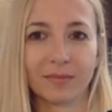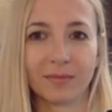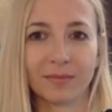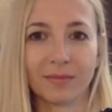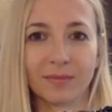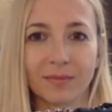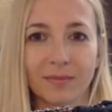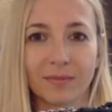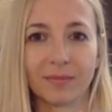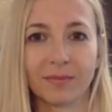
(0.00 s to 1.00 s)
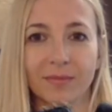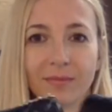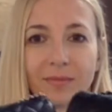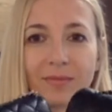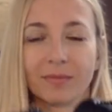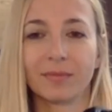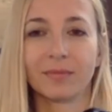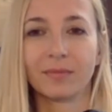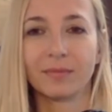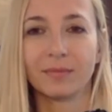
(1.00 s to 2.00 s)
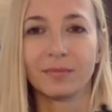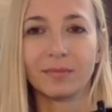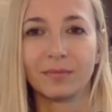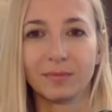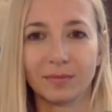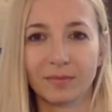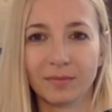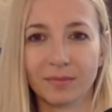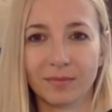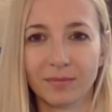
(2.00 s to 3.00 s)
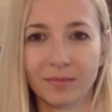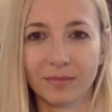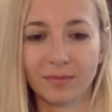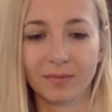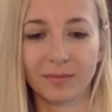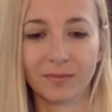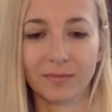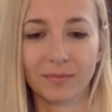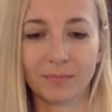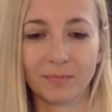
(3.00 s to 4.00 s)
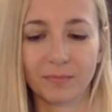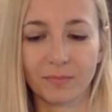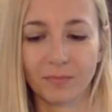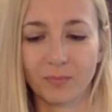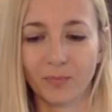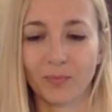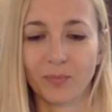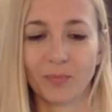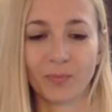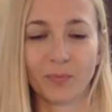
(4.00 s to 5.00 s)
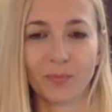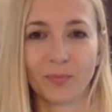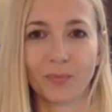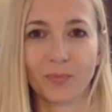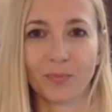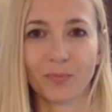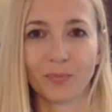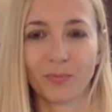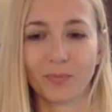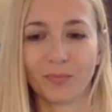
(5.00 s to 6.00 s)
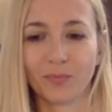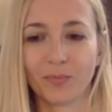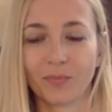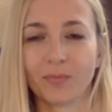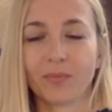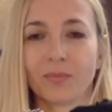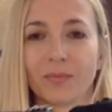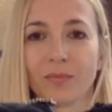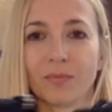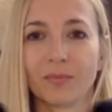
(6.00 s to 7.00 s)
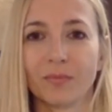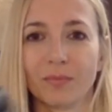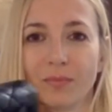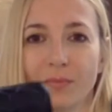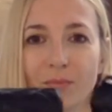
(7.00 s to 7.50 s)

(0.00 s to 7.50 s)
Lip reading: (no one is talking)